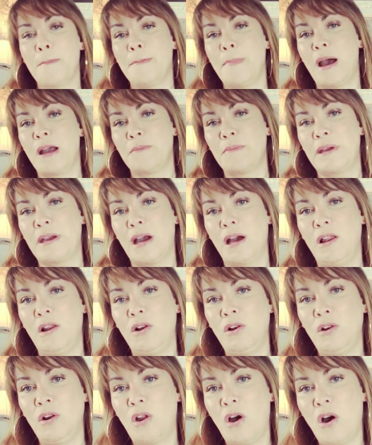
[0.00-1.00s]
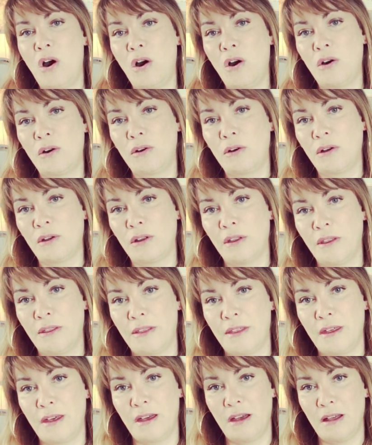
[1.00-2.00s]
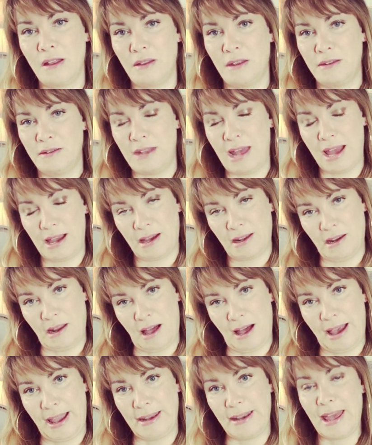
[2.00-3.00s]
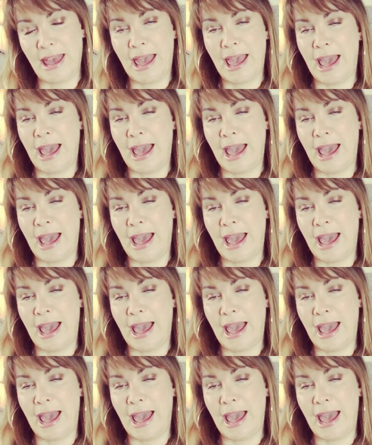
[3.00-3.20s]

might be along the neckline,